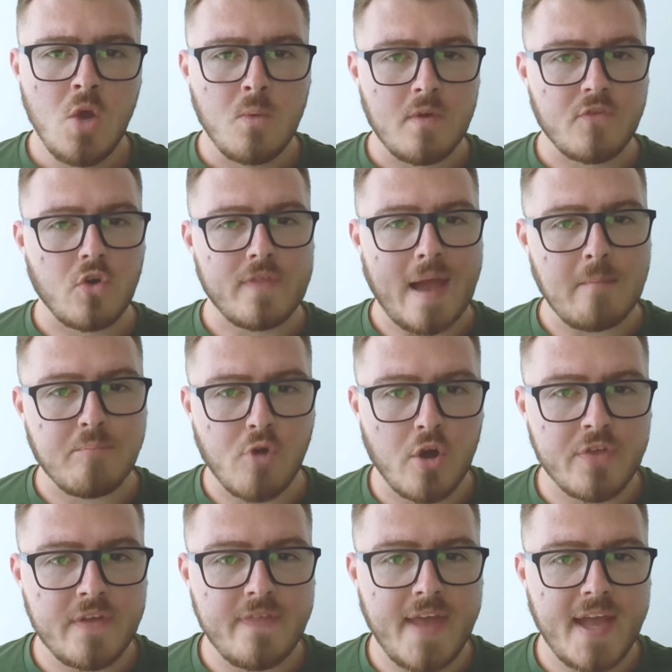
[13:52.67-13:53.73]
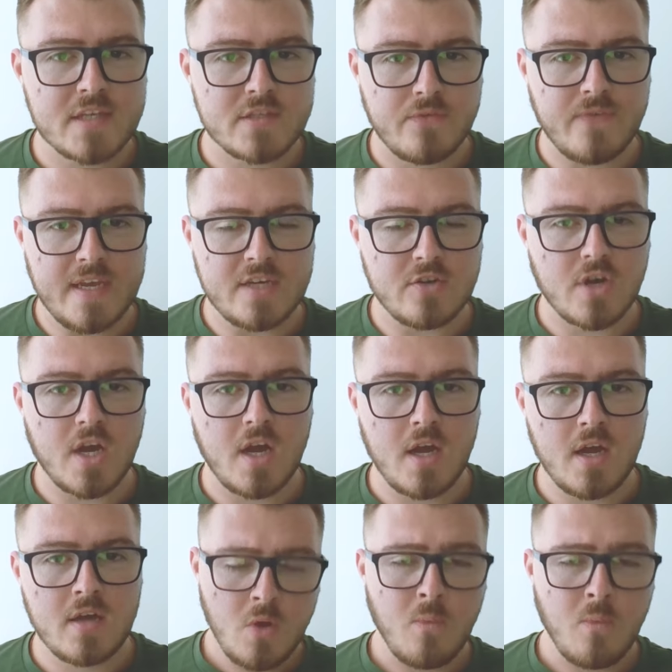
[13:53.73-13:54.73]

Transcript: We've got that broth in there to feed your gut.